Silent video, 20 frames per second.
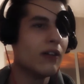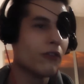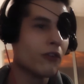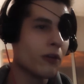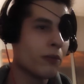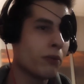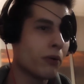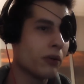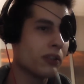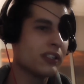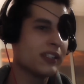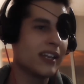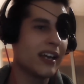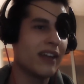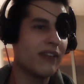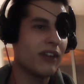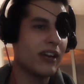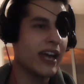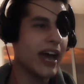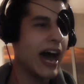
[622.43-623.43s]
for the poor son
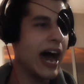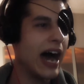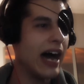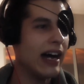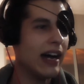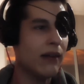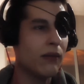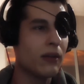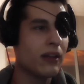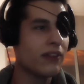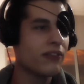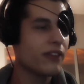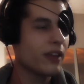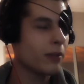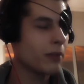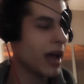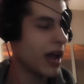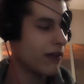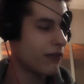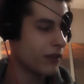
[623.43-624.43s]
of a guy. I really
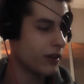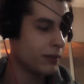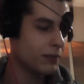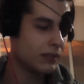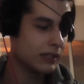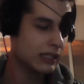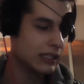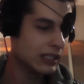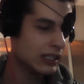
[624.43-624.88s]
feel bad for him.